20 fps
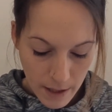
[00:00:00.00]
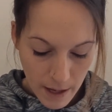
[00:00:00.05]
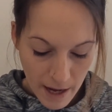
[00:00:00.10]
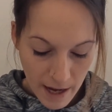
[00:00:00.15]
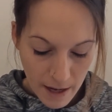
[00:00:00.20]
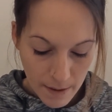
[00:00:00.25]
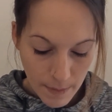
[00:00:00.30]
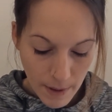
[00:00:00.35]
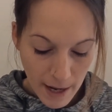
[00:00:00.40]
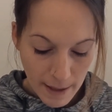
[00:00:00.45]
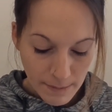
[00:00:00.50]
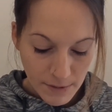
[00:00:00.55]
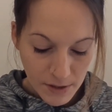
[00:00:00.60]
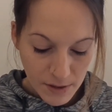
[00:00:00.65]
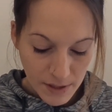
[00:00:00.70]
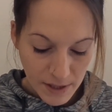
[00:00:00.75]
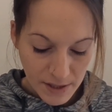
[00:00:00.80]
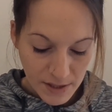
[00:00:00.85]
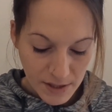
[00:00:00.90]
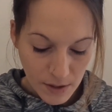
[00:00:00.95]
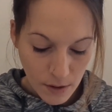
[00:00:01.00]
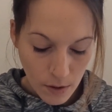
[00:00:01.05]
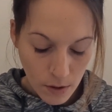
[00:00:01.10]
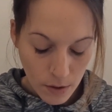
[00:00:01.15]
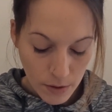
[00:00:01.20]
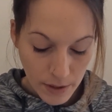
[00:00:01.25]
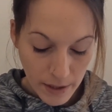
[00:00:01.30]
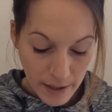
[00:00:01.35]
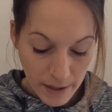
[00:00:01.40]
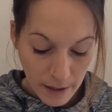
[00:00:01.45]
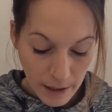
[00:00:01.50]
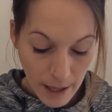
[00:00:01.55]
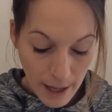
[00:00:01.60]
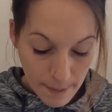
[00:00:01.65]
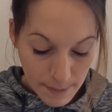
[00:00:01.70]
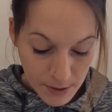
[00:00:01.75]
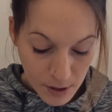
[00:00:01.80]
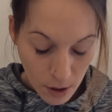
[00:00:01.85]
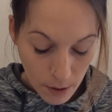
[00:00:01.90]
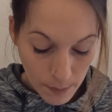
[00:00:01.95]
I'm doing this on a
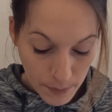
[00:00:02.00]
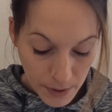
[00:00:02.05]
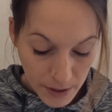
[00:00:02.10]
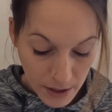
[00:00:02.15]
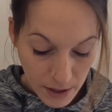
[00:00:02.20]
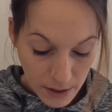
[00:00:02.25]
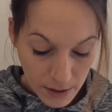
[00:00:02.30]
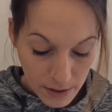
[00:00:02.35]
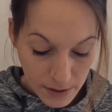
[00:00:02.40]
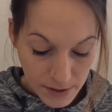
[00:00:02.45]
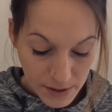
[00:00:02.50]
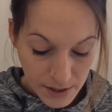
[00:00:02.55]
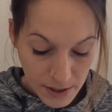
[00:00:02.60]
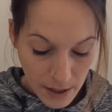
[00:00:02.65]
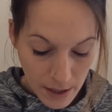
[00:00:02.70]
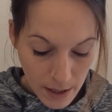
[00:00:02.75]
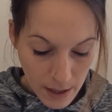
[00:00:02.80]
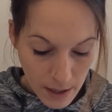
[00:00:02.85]
laptop because